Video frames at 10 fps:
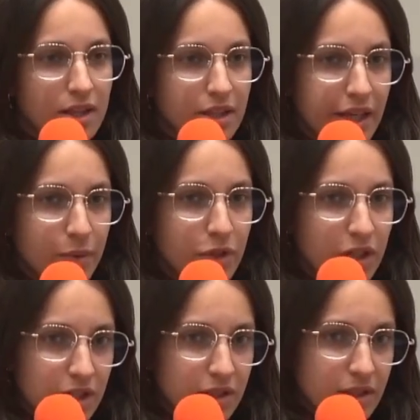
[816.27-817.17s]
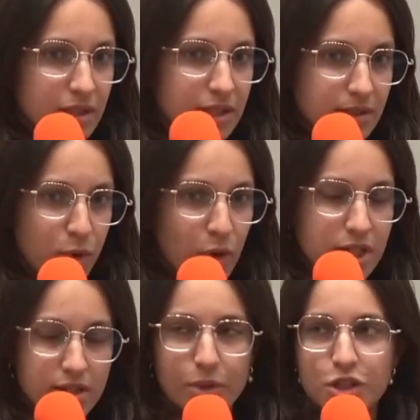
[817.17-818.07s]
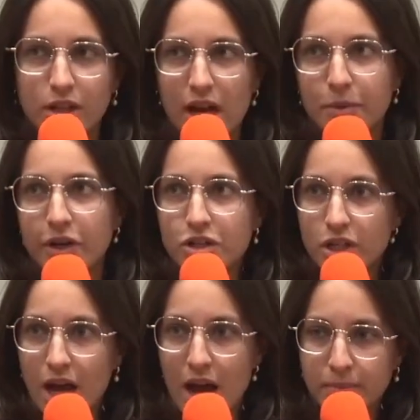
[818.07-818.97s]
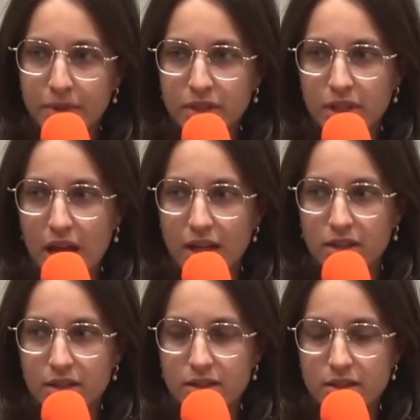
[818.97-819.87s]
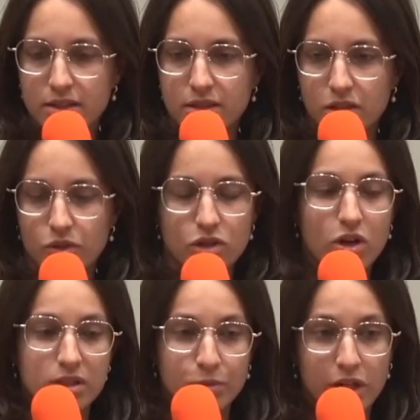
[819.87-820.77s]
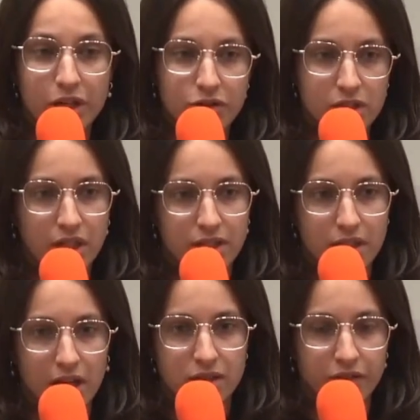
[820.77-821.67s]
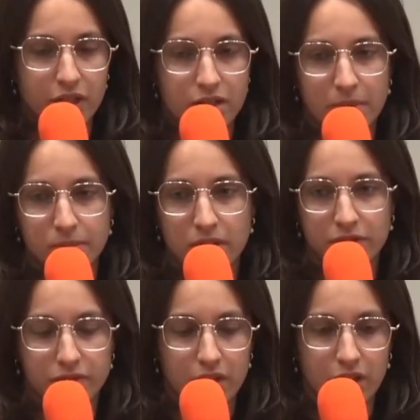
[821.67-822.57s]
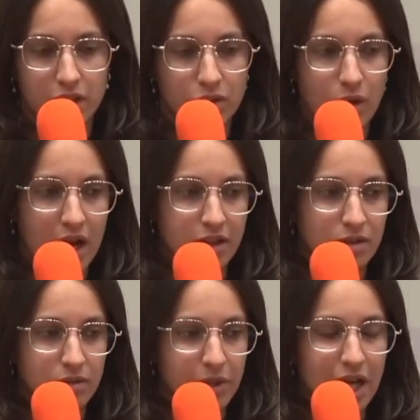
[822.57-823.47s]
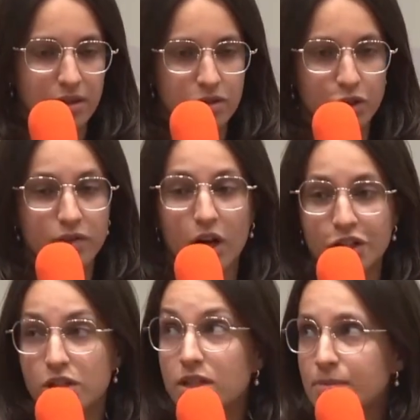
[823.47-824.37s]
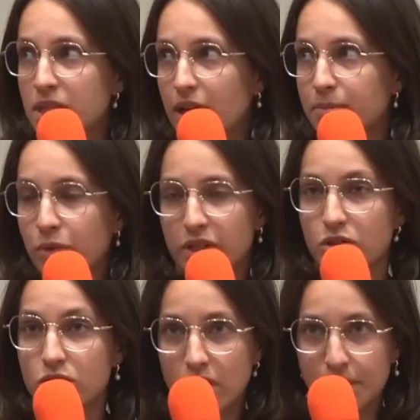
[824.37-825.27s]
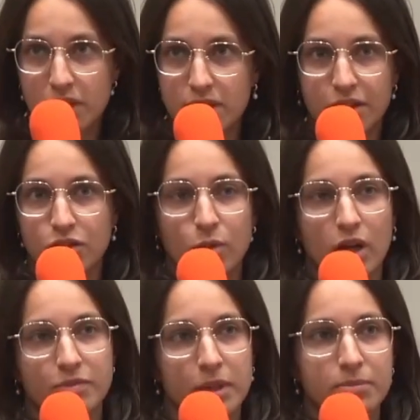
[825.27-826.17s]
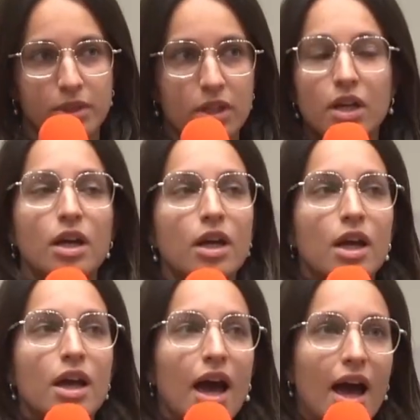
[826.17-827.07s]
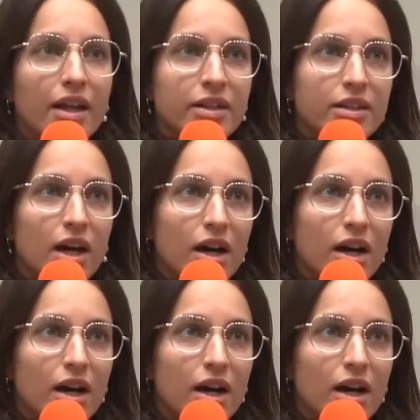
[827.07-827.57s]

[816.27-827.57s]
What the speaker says: There were points at which collaboration happened, and you saw some really interesting insights. For example, if we had sort of larger teams at that point, so up to 10 to 12 people, and